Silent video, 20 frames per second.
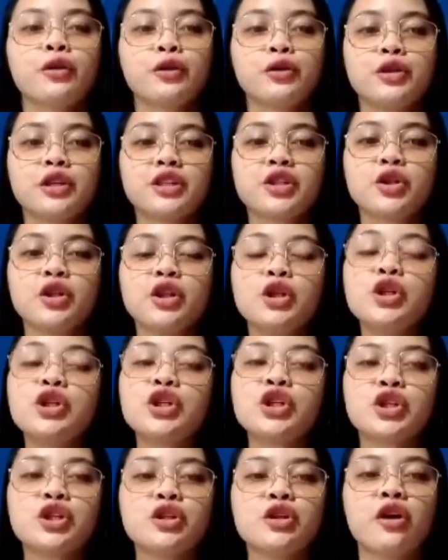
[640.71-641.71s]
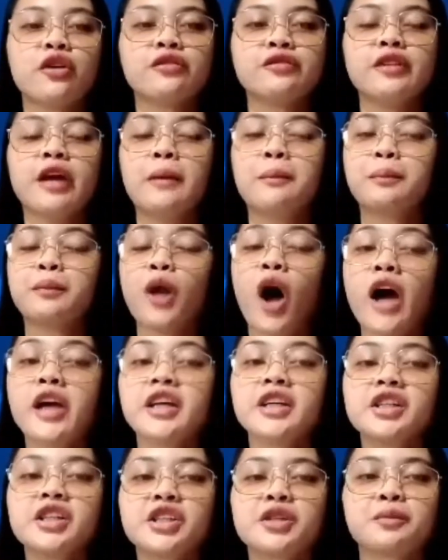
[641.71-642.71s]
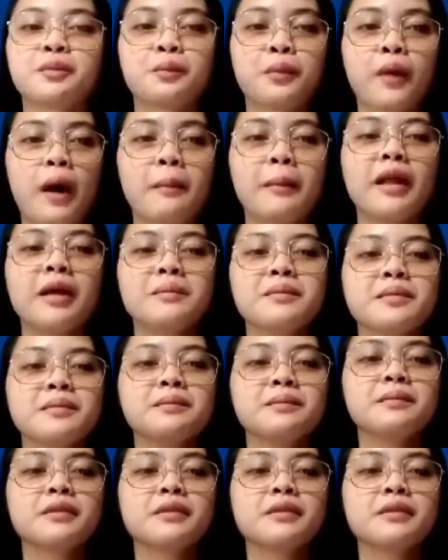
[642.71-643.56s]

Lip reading: to the solution of the employer's problems.